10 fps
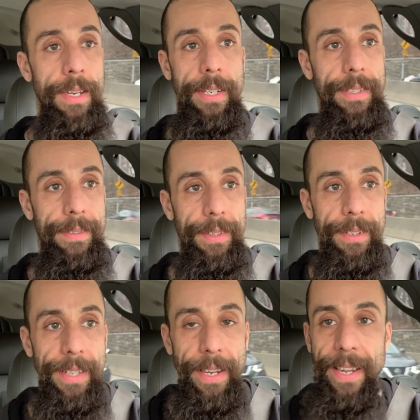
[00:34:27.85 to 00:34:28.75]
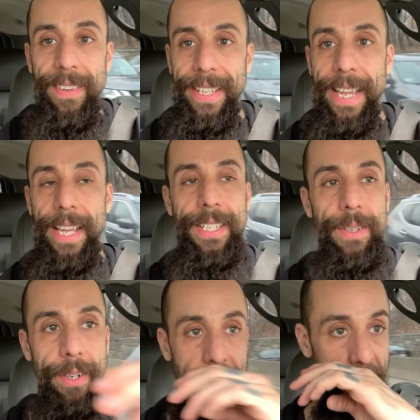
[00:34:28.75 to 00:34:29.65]
Because they really can't
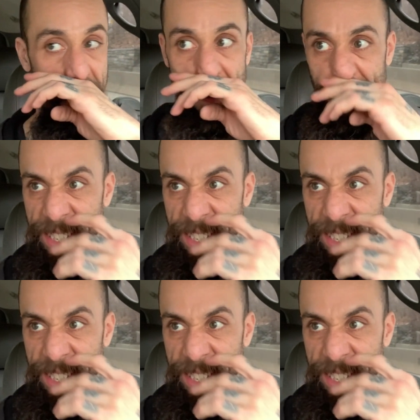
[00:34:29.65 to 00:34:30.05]
do anything for you.